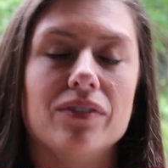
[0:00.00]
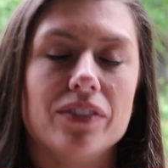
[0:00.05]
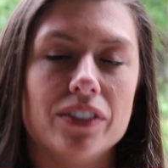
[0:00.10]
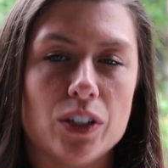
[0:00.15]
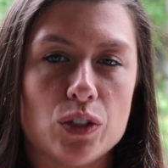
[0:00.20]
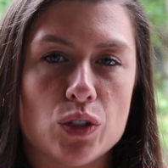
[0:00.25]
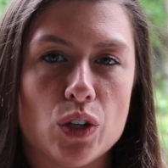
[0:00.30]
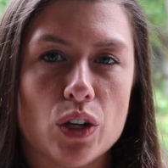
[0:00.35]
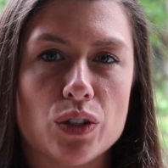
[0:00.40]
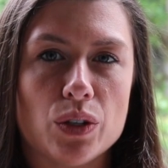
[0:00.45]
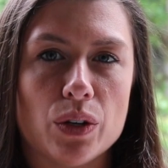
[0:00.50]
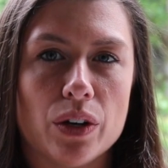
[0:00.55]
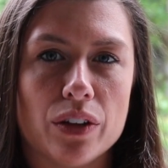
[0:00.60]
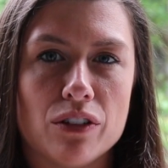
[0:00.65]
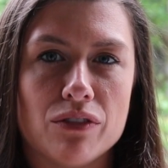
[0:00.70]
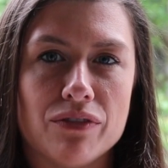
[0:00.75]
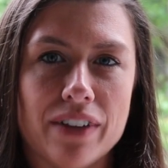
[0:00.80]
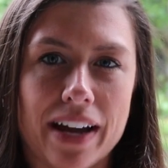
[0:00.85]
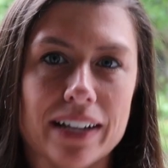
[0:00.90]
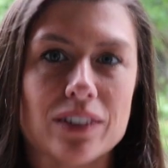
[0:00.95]
There's also
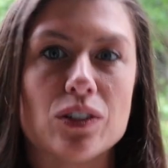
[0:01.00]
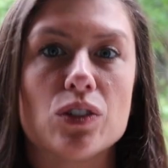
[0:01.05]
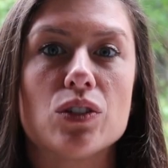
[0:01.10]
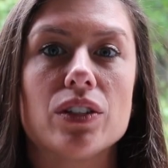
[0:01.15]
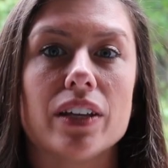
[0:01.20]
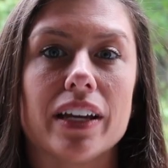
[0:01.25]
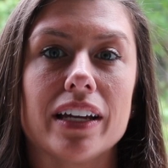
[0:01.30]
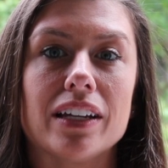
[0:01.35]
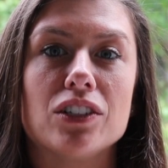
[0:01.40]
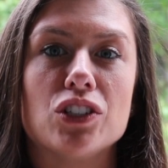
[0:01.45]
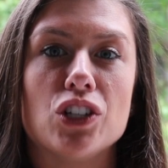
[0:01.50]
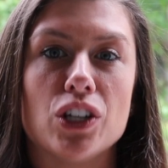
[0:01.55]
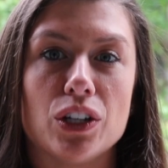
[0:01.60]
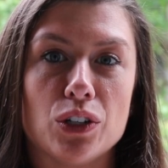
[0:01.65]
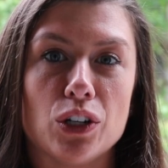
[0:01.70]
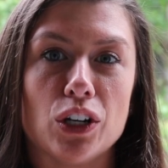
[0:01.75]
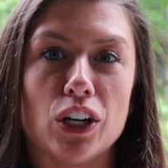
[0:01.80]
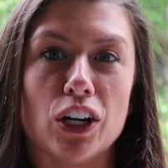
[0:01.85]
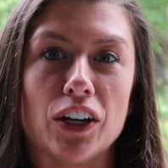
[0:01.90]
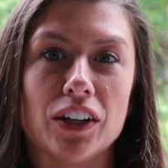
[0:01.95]
other factors like
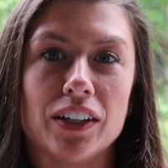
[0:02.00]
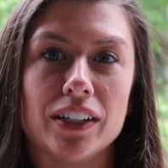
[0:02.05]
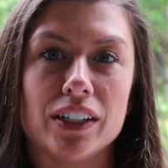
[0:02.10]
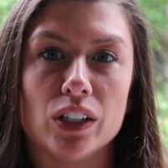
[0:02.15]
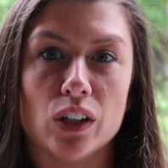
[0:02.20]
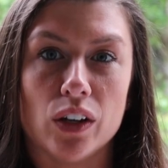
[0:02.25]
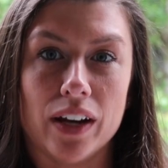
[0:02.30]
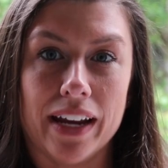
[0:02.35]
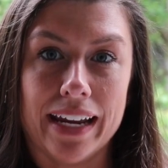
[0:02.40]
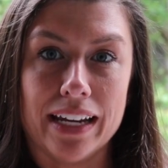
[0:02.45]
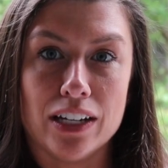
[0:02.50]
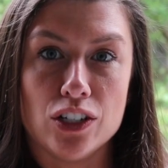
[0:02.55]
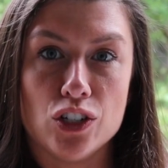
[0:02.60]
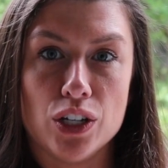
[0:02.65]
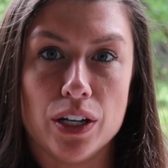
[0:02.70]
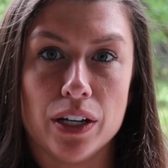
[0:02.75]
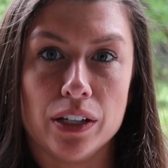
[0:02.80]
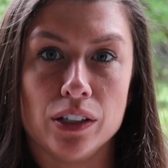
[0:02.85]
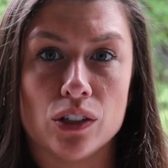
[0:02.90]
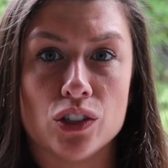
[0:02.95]
gender, your
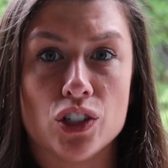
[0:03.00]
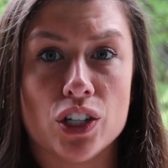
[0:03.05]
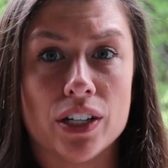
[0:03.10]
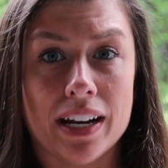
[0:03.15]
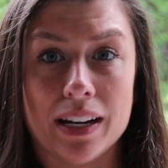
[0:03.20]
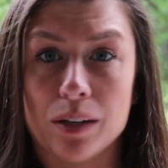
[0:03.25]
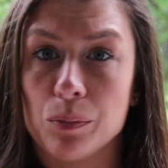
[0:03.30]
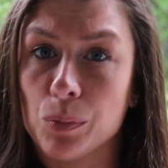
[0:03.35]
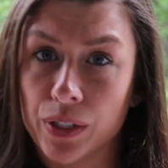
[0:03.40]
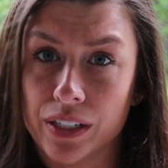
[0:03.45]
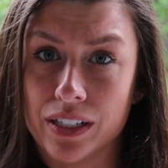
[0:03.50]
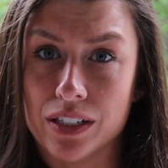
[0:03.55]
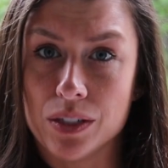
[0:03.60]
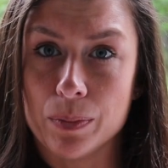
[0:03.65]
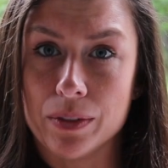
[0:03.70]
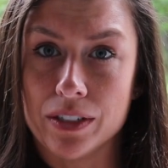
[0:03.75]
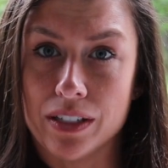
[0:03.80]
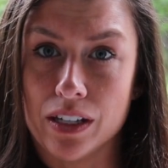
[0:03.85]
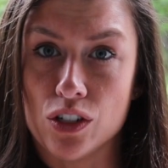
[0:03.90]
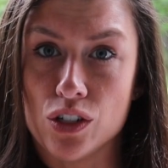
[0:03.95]
age, and your genetic
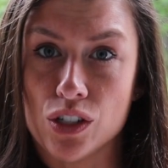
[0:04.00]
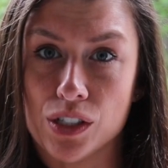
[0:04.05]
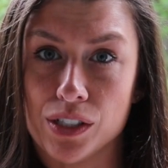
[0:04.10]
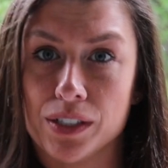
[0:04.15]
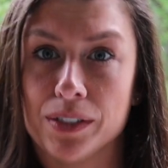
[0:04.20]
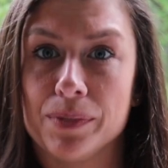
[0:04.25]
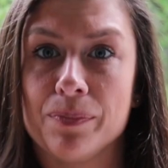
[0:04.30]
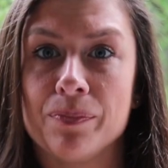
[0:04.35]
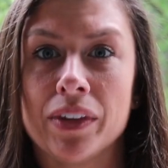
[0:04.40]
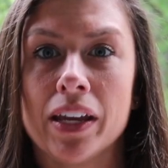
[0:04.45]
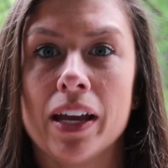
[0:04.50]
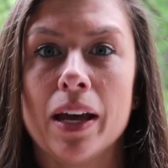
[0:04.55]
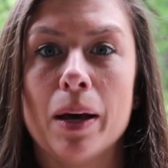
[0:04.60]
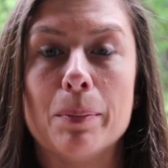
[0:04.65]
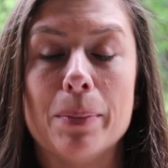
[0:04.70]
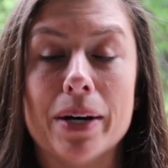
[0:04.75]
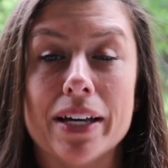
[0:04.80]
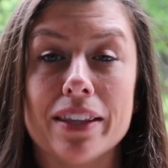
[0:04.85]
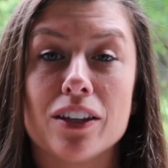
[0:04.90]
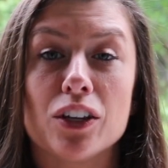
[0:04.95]
predisposition.
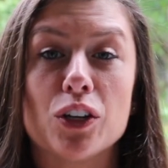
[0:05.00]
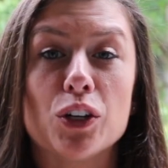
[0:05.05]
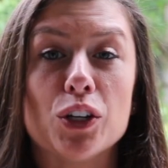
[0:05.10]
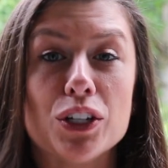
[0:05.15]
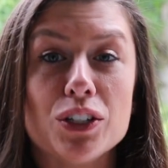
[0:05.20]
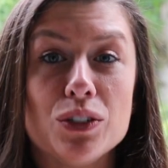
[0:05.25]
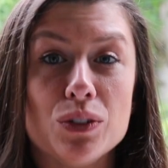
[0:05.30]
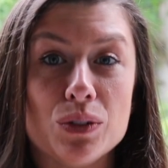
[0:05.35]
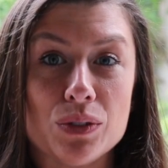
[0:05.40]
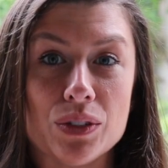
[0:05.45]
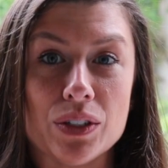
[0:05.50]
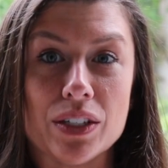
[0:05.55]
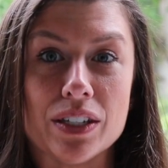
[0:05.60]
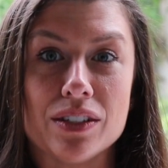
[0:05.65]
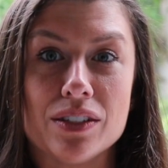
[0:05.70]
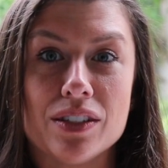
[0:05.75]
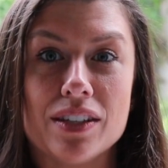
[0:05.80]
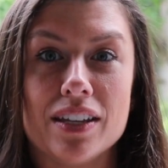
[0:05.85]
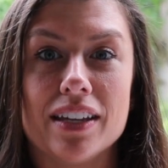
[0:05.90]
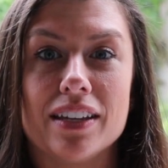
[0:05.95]
But the good news
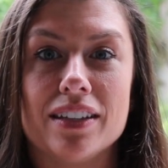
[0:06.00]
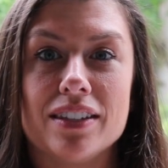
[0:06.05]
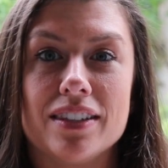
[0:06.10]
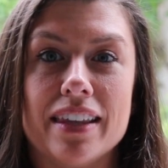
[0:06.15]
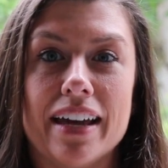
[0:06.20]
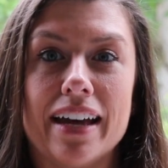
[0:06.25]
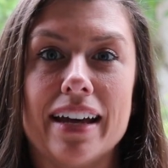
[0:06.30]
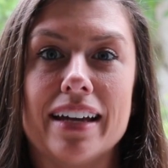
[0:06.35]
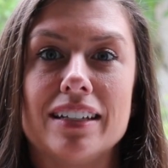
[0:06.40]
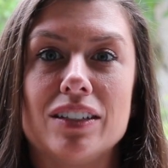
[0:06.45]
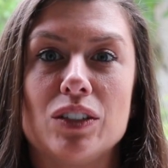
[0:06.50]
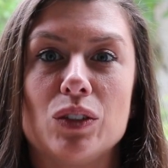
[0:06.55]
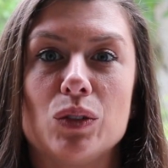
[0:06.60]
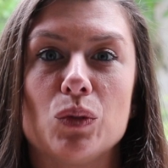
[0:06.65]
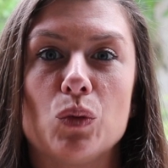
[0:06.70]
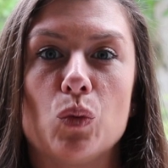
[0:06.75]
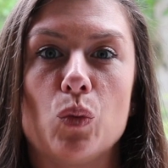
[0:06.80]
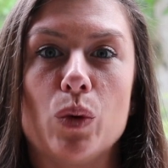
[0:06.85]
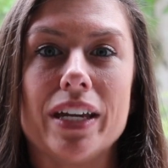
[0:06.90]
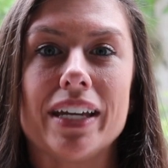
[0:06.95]
is that
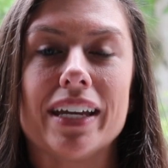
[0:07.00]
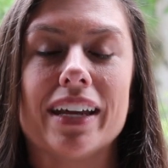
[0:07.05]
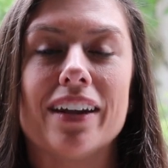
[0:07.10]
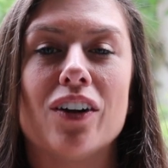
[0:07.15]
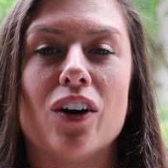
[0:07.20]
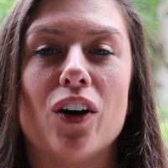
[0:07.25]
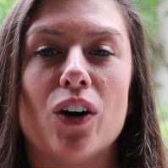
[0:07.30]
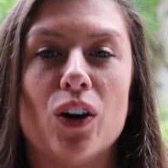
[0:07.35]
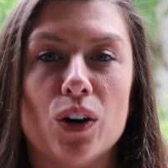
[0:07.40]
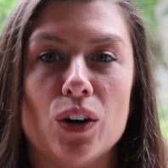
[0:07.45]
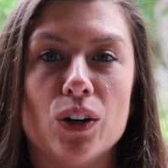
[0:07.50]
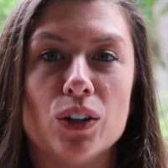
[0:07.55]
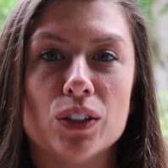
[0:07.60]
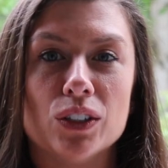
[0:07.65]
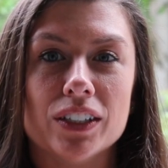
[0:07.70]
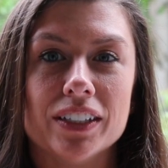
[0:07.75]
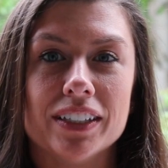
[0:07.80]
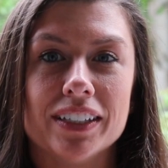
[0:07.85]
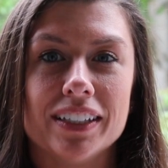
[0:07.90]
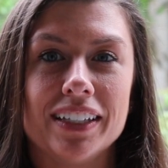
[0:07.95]
we can
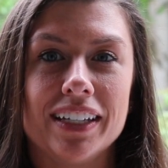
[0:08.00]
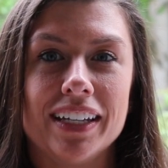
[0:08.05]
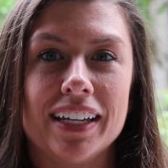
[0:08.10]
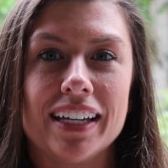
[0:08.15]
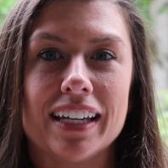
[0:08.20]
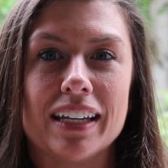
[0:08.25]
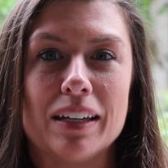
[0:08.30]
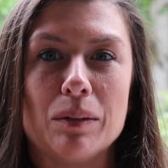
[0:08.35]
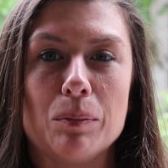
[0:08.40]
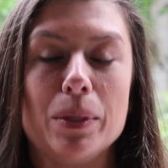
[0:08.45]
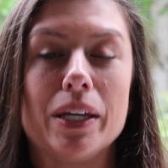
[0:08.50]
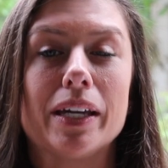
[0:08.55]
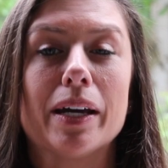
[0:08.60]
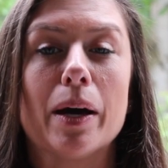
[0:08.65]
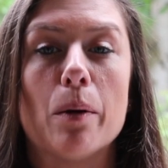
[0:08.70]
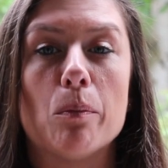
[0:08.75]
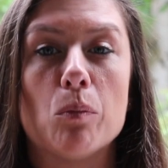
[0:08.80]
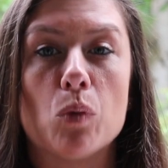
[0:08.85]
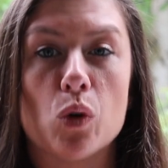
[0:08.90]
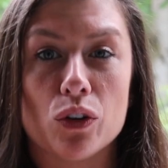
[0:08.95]
all
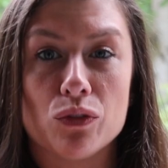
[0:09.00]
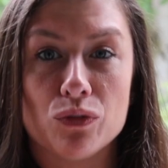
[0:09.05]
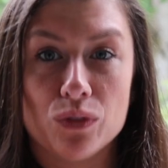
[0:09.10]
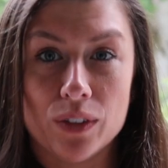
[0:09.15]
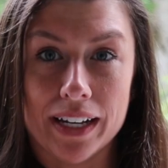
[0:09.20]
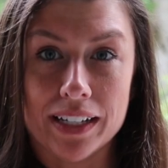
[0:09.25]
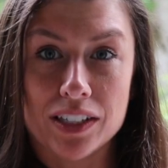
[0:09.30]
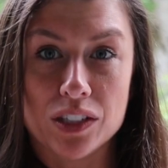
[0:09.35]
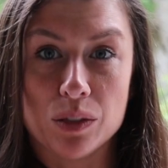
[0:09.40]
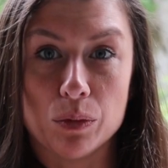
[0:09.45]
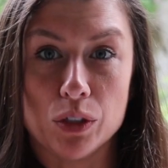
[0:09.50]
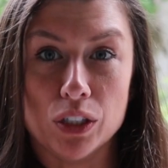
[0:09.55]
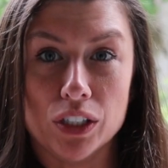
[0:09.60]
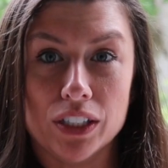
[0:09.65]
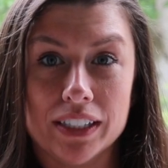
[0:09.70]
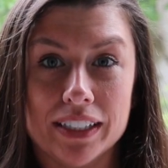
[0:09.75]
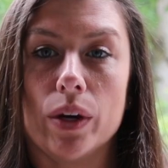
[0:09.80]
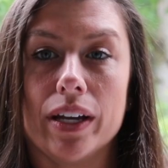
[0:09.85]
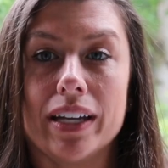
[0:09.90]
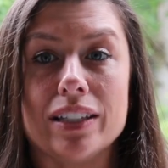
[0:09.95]
become more
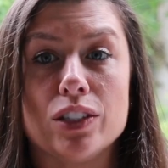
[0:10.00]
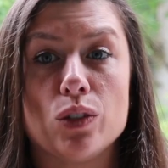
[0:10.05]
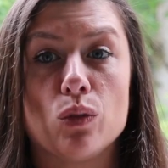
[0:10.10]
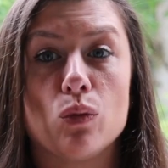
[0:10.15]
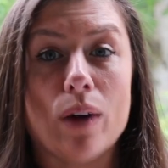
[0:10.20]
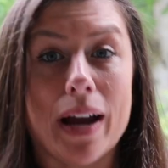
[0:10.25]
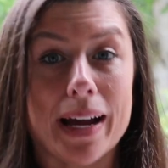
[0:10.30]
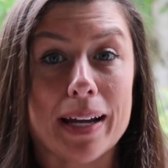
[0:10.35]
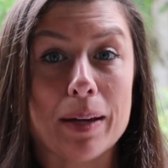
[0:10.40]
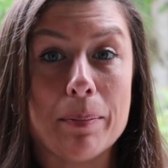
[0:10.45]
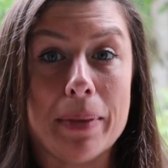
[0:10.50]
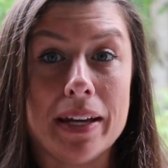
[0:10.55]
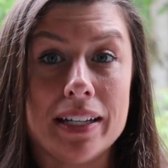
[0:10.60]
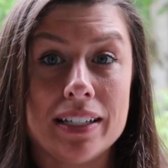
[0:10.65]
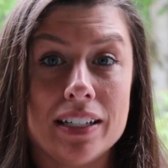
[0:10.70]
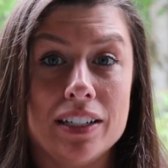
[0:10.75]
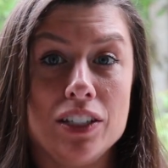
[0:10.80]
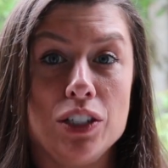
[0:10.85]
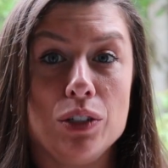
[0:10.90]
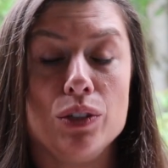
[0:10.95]
flexible. It's
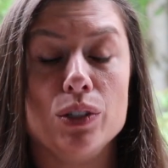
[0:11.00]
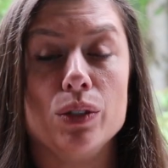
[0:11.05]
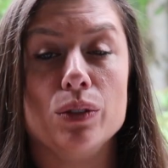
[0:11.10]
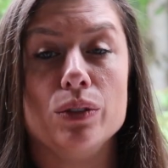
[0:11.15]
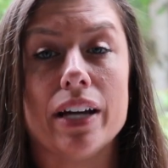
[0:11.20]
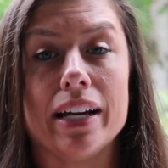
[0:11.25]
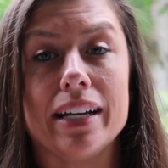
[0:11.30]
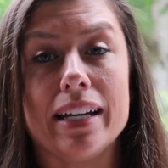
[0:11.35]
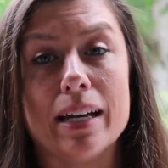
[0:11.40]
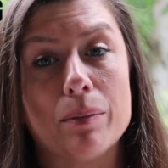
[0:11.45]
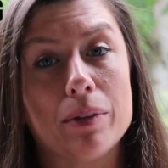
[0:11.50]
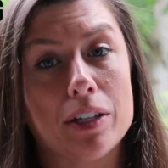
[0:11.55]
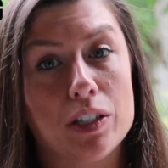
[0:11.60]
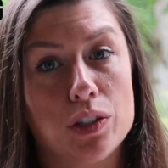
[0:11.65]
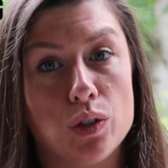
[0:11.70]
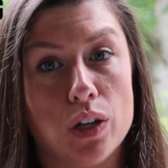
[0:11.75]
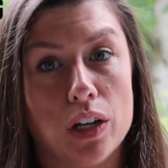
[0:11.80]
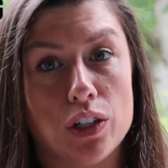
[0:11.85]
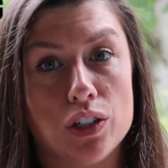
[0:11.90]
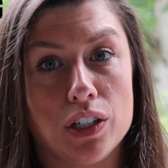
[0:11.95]
recommended you do dynamic
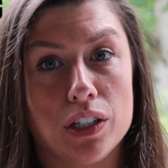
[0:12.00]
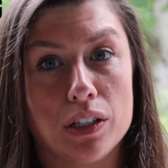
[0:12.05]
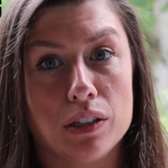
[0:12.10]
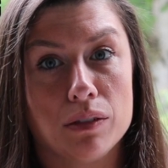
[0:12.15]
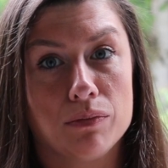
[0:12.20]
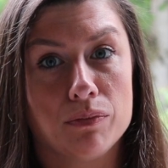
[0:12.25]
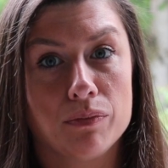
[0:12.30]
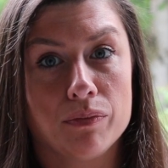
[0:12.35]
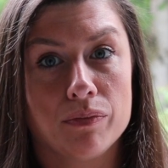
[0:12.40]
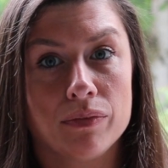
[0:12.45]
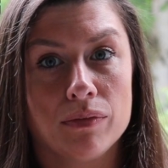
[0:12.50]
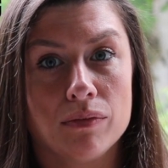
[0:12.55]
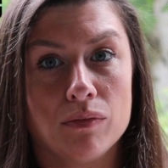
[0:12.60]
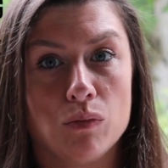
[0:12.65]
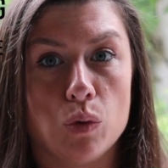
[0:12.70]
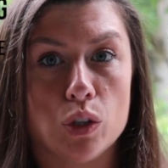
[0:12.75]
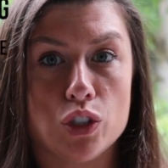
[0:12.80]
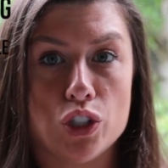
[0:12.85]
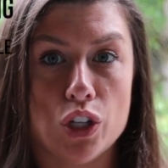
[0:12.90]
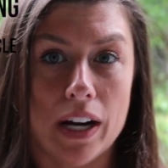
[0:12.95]
stretching,
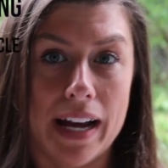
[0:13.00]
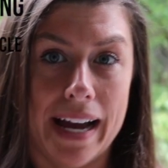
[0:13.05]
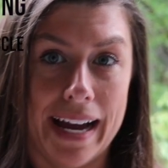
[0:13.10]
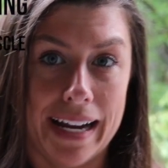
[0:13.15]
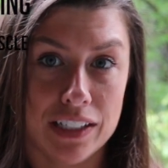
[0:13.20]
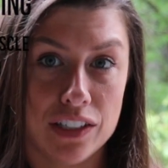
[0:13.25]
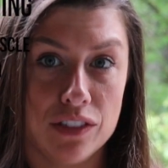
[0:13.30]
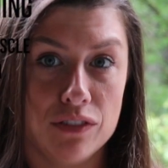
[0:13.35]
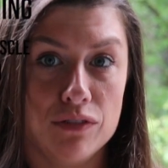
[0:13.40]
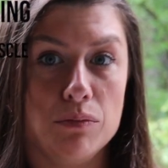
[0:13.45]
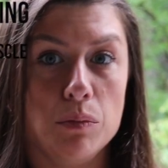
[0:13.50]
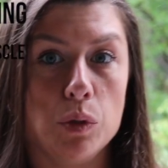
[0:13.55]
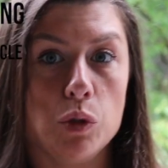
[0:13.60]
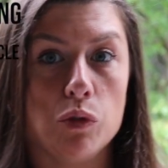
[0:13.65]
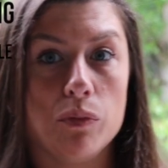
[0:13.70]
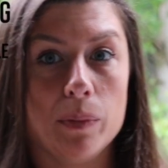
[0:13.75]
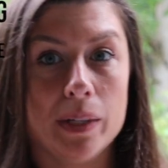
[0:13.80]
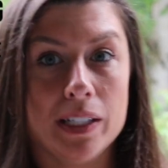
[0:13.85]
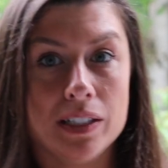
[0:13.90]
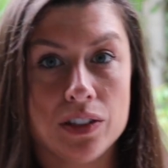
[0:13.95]
which are active
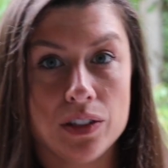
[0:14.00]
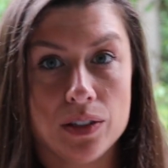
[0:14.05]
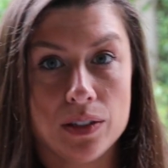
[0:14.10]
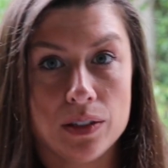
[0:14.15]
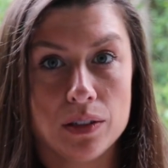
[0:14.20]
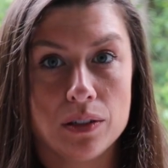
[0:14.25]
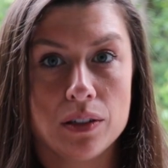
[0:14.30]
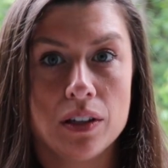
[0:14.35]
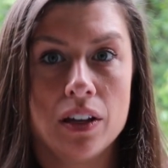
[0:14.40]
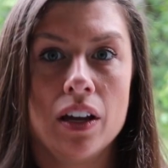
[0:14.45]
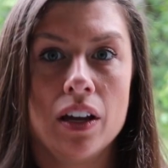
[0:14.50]
movements,